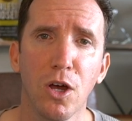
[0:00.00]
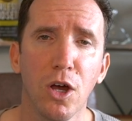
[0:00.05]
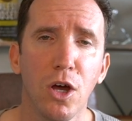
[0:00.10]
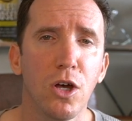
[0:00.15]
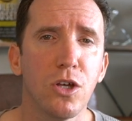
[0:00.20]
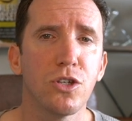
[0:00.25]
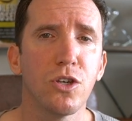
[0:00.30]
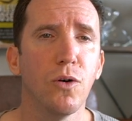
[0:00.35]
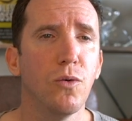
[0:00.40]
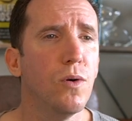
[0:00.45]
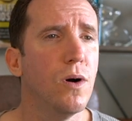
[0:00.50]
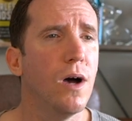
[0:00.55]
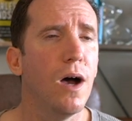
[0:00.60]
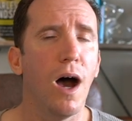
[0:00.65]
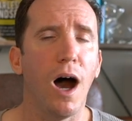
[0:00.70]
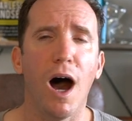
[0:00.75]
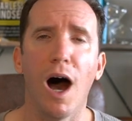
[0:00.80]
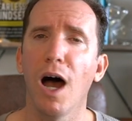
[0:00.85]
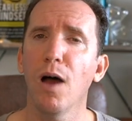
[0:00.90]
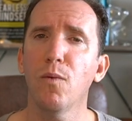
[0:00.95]
So
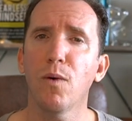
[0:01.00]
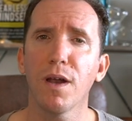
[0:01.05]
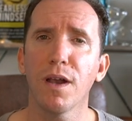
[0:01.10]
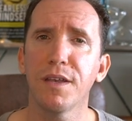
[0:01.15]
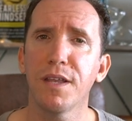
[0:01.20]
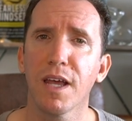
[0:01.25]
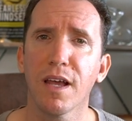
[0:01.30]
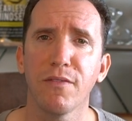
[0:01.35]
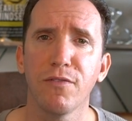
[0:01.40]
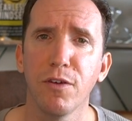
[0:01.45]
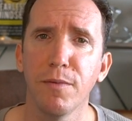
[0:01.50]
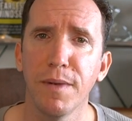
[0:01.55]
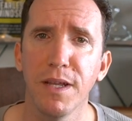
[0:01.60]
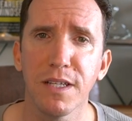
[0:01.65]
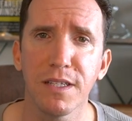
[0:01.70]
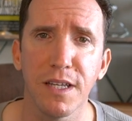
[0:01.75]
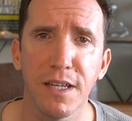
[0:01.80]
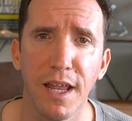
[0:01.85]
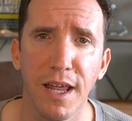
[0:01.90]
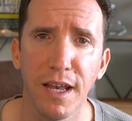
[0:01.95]
I want to take a few
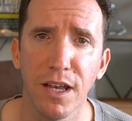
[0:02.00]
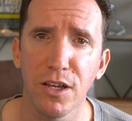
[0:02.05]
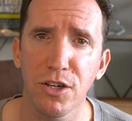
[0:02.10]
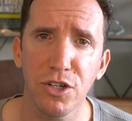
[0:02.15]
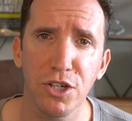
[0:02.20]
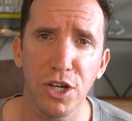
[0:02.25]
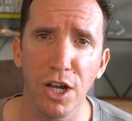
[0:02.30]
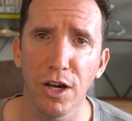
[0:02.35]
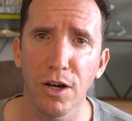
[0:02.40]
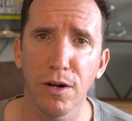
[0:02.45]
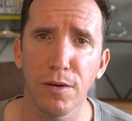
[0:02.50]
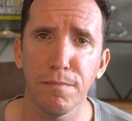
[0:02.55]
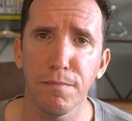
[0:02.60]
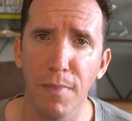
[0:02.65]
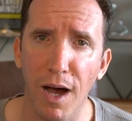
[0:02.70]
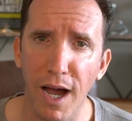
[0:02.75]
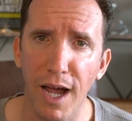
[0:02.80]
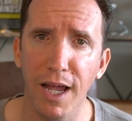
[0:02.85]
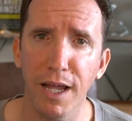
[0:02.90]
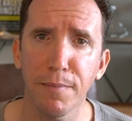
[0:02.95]
minutes today to just share
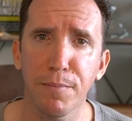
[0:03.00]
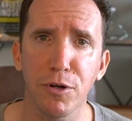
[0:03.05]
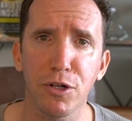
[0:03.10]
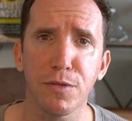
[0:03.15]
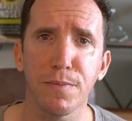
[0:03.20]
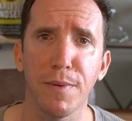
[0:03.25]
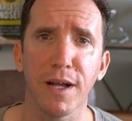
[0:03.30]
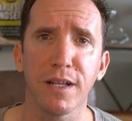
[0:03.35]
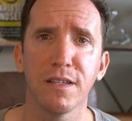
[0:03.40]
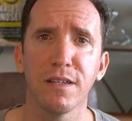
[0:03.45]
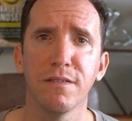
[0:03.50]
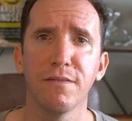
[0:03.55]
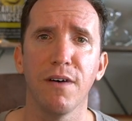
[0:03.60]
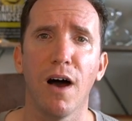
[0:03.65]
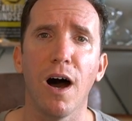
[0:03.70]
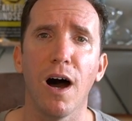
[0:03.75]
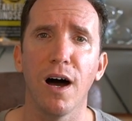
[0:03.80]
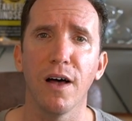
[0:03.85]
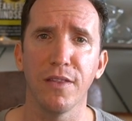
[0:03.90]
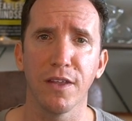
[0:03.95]
my perspective
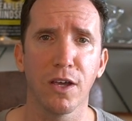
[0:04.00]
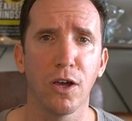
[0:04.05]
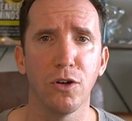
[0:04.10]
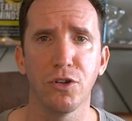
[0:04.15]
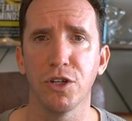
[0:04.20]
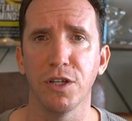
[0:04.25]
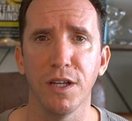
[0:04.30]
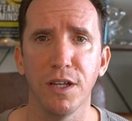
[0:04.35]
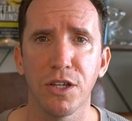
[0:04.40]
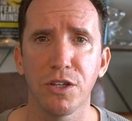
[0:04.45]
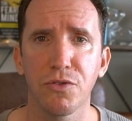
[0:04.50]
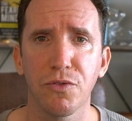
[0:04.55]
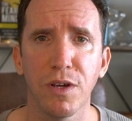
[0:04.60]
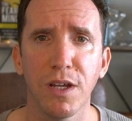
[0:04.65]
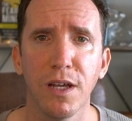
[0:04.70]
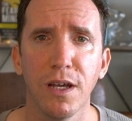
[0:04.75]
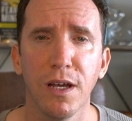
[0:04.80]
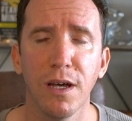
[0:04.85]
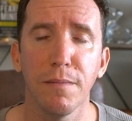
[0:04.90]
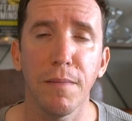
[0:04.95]
on the coaching industry.
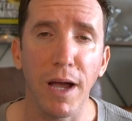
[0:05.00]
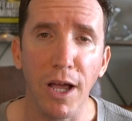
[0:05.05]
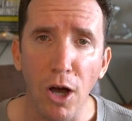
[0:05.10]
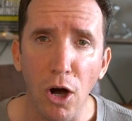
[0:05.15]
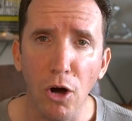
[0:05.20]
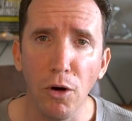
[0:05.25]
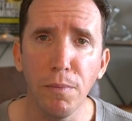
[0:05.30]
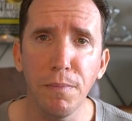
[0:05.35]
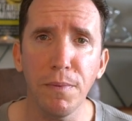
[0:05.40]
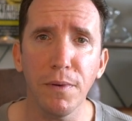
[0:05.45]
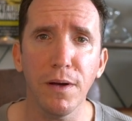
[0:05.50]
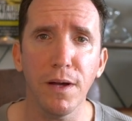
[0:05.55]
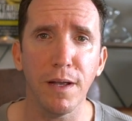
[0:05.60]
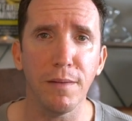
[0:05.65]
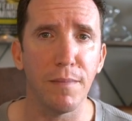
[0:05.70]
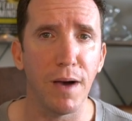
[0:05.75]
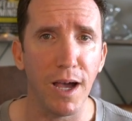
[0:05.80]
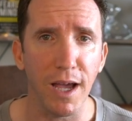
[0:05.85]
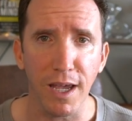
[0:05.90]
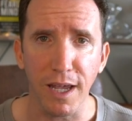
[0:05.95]
My hope and
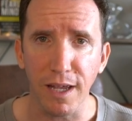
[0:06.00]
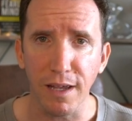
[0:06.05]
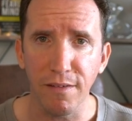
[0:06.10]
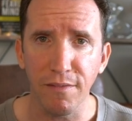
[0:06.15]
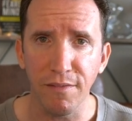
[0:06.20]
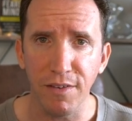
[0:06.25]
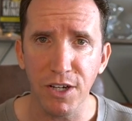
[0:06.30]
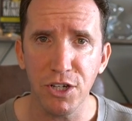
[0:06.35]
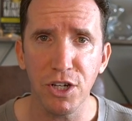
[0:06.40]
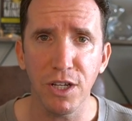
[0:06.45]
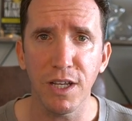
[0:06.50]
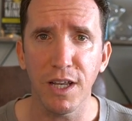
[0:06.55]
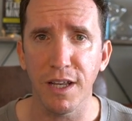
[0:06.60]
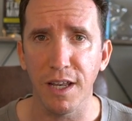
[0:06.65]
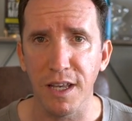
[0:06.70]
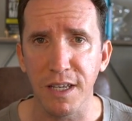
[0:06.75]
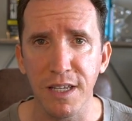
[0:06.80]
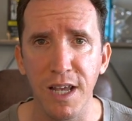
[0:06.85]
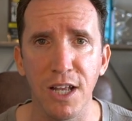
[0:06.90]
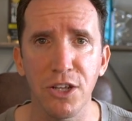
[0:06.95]
my vision and
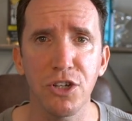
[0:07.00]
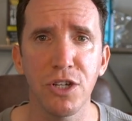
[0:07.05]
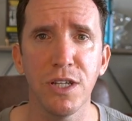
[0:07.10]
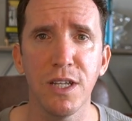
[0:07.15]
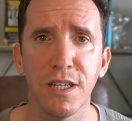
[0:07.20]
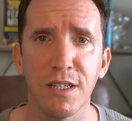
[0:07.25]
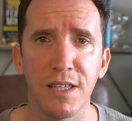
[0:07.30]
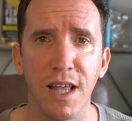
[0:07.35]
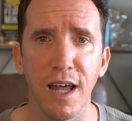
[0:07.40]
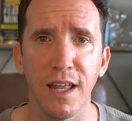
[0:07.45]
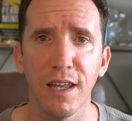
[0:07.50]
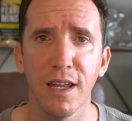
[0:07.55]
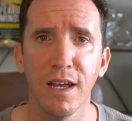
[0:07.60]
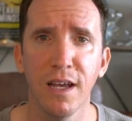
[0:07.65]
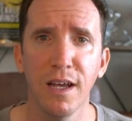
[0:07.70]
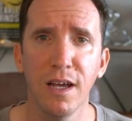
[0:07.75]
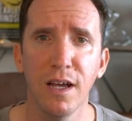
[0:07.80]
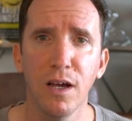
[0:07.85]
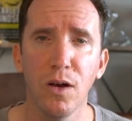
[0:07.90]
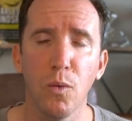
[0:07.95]
intention is that
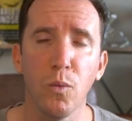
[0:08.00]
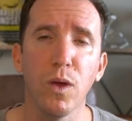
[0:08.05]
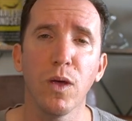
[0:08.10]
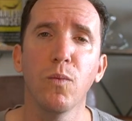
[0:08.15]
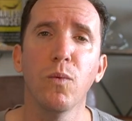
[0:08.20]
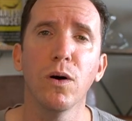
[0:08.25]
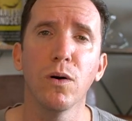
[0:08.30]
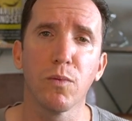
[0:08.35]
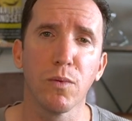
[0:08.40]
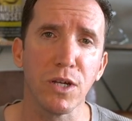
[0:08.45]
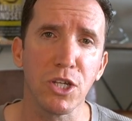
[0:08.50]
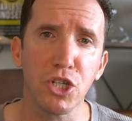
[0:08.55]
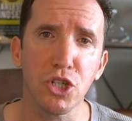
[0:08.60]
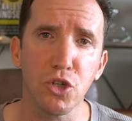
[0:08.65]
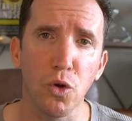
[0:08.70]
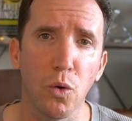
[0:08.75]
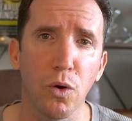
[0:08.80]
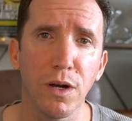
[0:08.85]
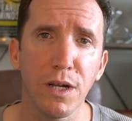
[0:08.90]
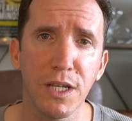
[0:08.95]
we will
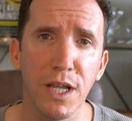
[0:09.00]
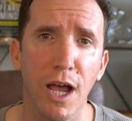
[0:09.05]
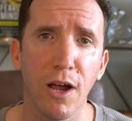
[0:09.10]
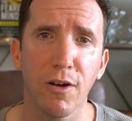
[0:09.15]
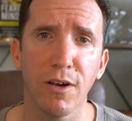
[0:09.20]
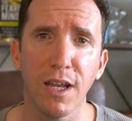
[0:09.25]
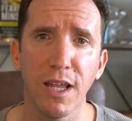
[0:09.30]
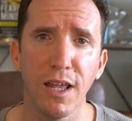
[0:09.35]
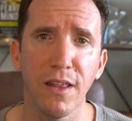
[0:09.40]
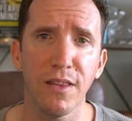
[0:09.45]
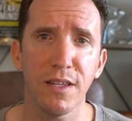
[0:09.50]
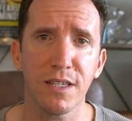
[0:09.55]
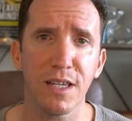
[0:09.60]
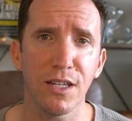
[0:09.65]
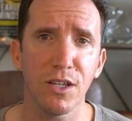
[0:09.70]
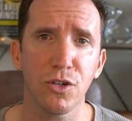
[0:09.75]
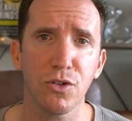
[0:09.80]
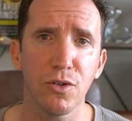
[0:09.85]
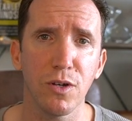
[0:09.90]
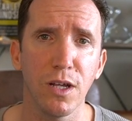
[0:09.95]
restore integrity in this
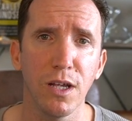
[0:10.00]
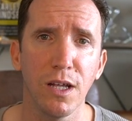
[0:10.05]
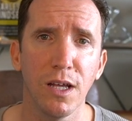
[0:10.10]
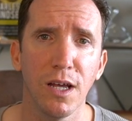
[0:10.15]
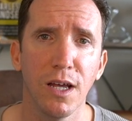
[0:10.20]
industry